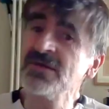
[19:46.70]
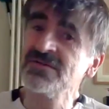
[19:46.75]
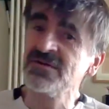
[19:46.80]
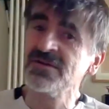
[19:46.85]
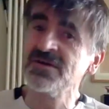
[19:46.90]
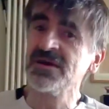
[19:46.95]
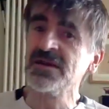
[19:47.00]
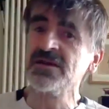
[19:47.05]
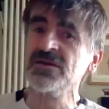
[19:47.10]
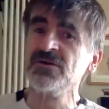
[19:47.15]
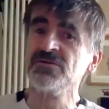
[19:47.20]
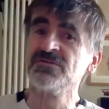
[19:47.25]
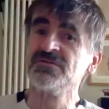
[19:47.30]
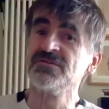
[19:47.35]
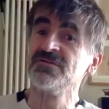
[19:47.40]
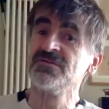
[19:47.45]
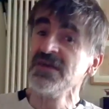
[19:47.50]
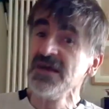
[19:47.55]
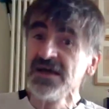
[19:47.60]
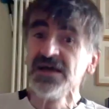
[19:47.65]
diagnosis
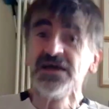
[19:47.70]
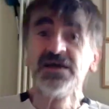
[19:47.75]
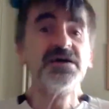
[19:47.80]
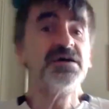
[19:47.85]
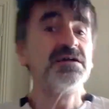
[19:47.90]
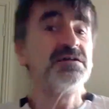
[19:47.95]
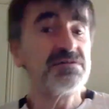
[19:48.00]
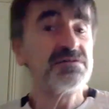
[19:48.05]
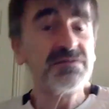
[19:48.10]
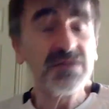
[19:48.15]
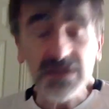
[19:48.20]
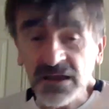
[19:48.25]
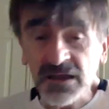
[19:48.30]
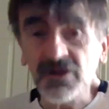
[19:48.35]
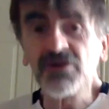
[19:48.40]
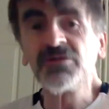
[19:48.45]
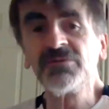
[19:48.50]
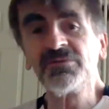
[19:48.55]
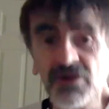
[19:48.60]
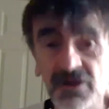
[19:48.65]
to take care of
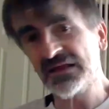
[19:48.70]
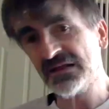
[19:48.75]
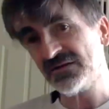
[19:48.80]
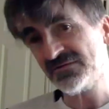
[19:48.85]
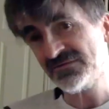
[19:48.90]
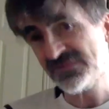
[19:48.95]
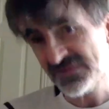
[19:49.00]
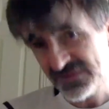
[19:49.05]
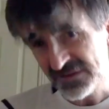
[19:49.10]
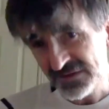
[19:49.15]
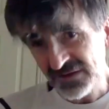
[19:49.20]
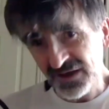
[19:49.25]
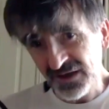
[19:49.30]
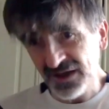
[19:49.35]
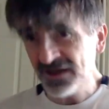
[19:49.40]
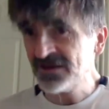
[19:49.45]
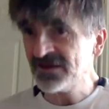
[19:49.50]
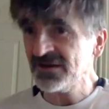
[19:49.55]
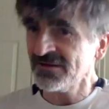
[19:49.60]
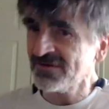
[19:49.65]
themselves.
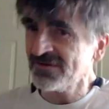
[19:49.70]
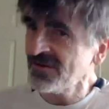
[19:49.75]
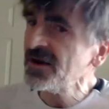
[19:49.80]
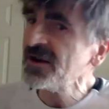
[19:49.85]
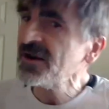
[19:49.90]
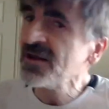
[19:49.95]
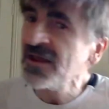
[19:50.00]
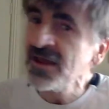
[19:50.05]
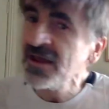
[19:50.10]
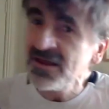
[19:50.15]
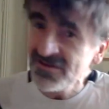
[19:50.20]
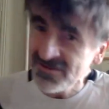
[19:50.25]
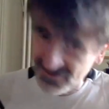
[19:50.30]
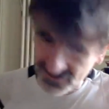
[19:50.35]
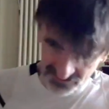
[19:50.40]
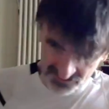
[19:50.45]
And it's not a case of